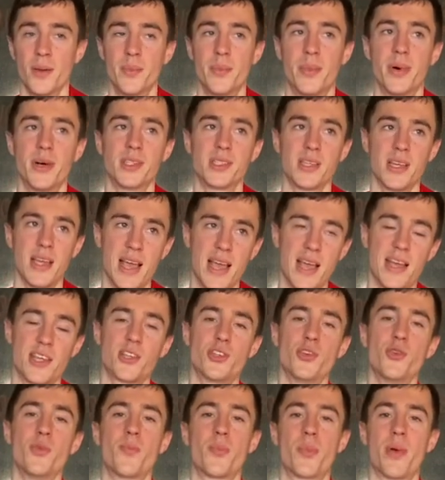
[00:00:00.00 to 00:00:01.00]
But
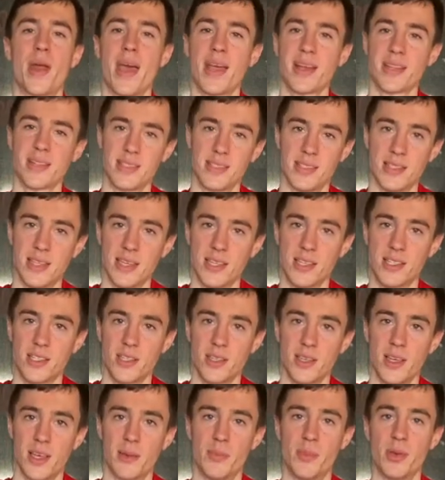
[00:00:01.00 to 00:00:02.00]
as you practice
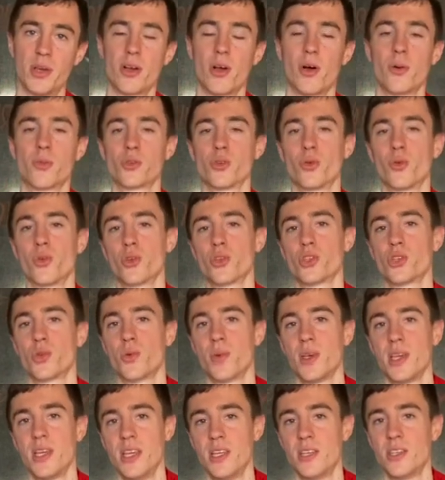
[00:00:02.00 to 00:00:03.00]
this, it becomes also
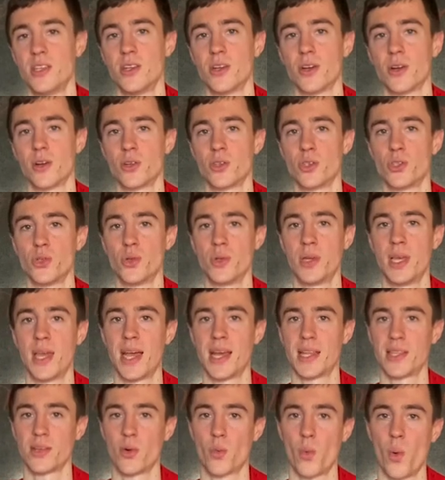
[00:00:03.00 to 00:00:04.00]
easier to
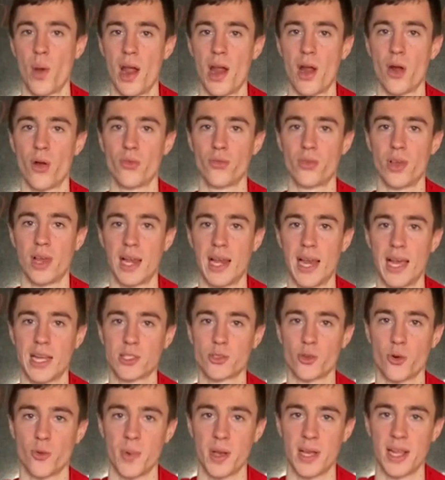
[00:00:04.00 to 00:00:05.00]
get aware of the
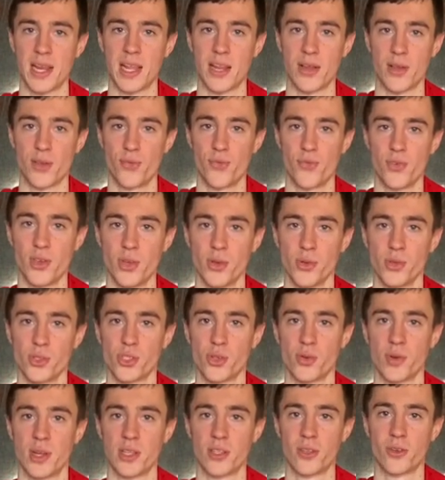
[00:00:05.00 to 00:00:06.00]
electromagnetic field,
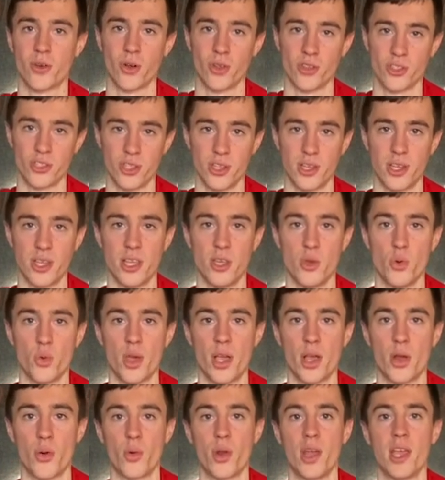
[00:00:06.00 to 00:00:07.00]
so that constantly you
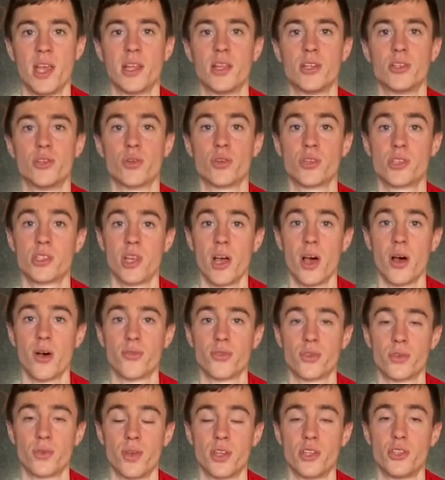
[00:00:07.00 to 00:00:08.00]
can create it
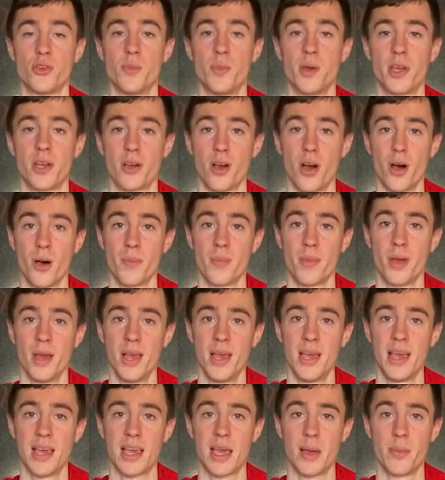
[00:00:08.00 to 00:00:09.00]
yourself, so that you
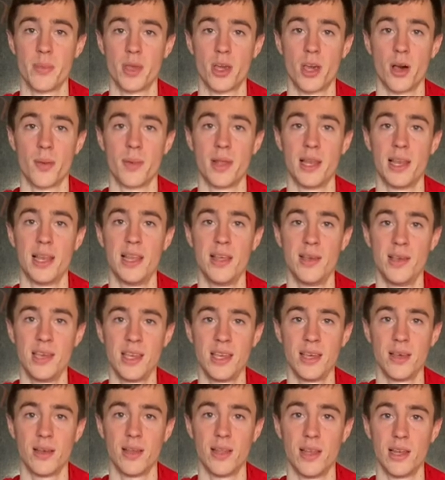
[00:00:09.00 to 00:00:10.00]
can become a
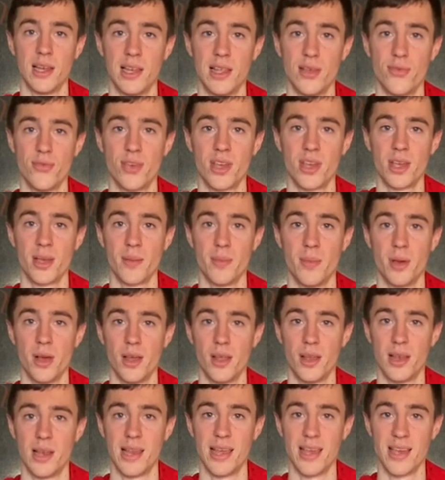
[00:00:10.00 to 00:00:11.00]
living
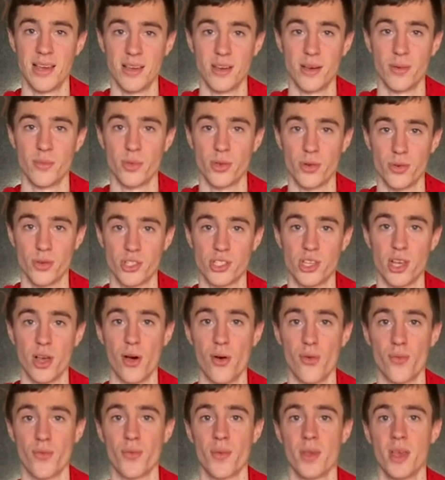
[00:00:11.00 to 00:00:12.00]
lingam
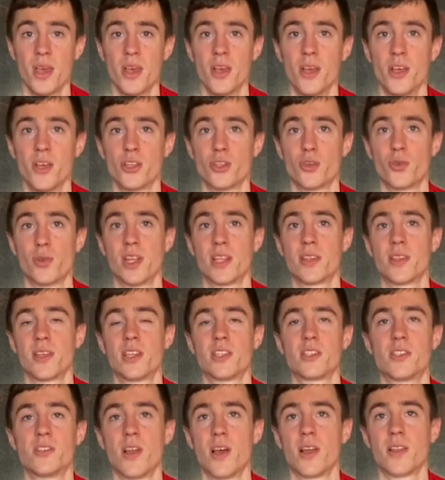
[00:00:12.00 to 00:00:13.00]
yourself, so that
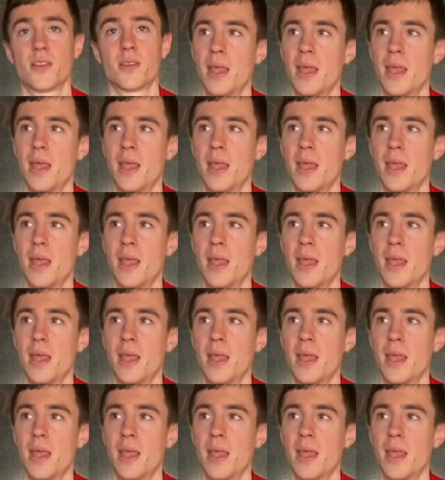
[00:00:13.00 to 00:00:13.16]
it's not